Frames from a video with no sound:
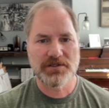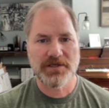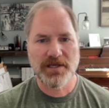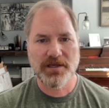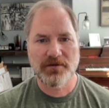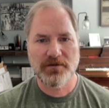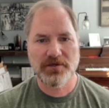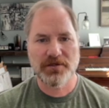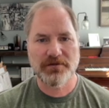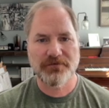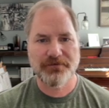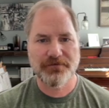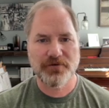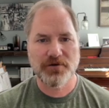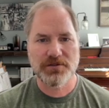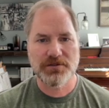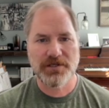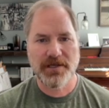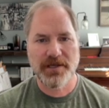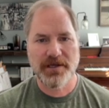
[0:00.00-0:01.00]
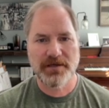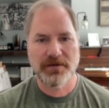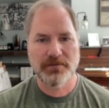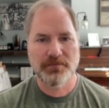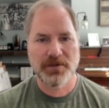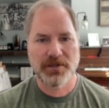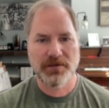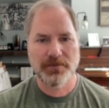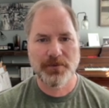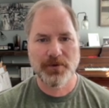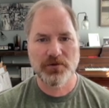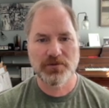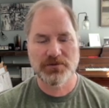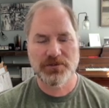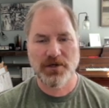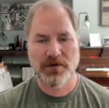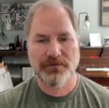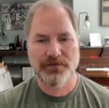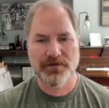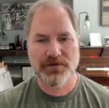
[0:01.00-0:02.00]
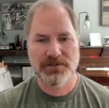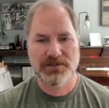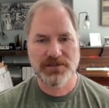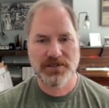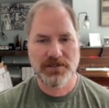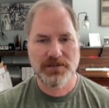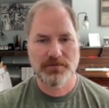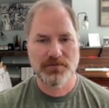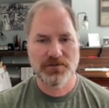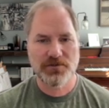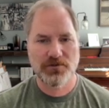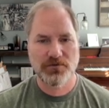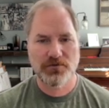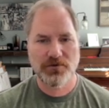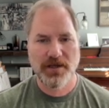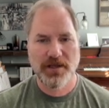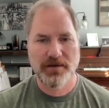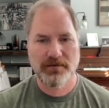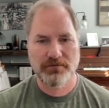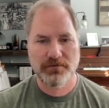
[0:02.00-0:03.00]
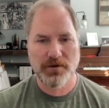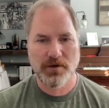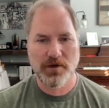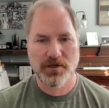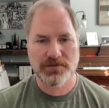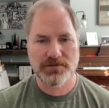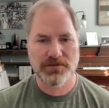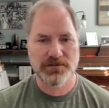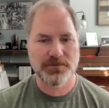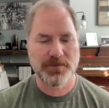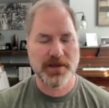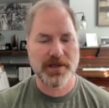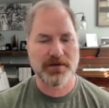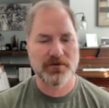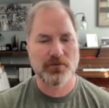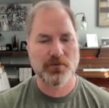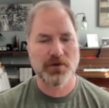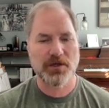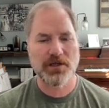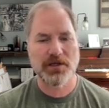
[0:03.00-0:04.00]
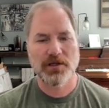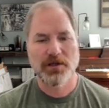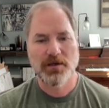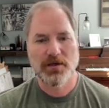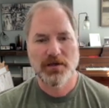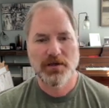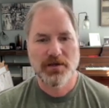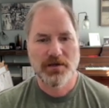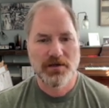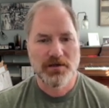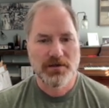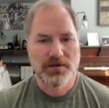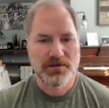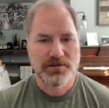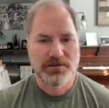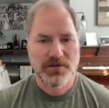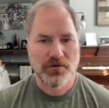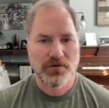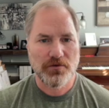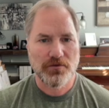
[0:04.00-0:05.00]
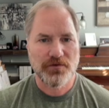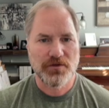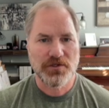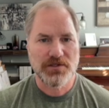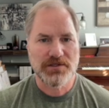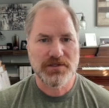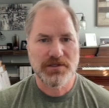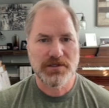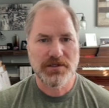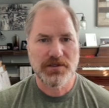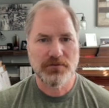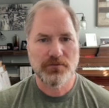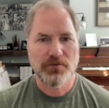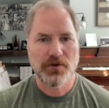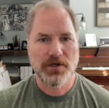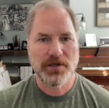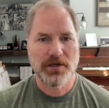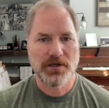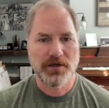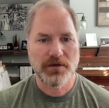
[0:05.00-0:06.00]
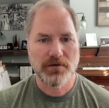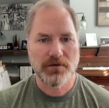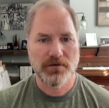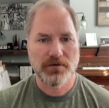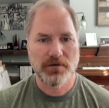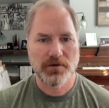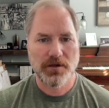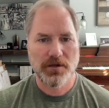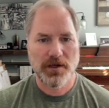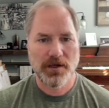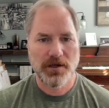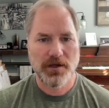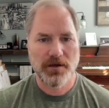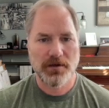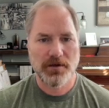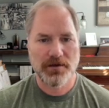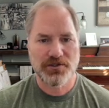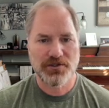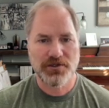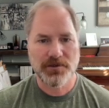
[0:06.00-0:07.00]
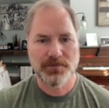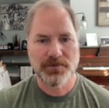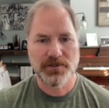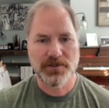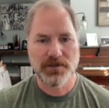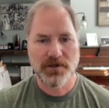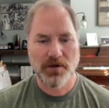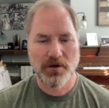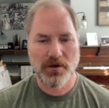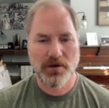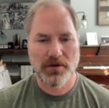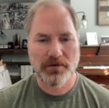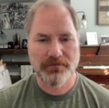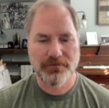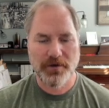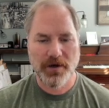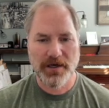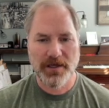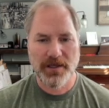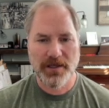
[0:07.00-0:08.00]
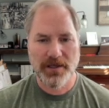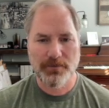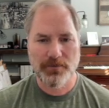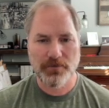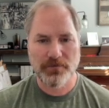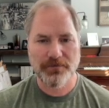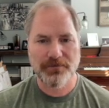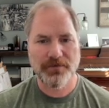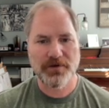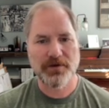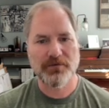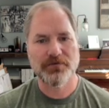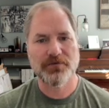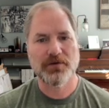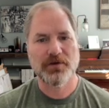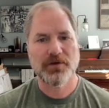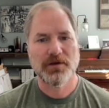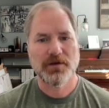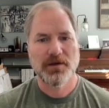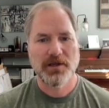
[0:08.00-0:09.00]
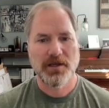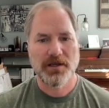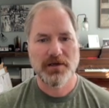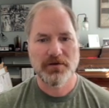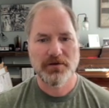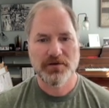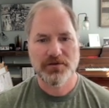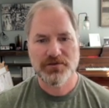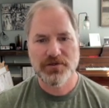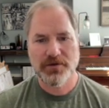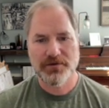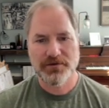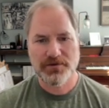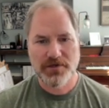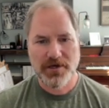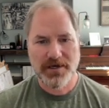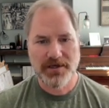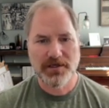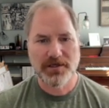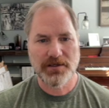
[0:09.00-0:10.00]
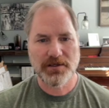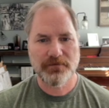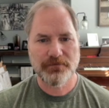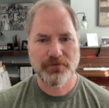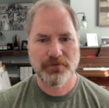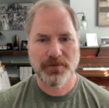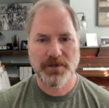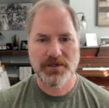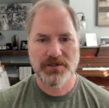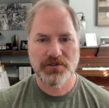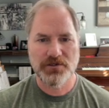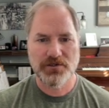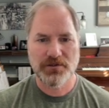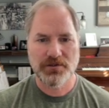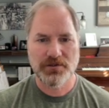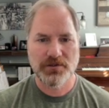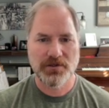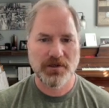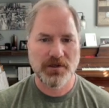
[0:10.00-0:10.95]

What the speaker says: a look at the first item that the post office seems to have lost this past week. So if you can see right here, shipped it on Friday, April 5th. And here's all the tracking information.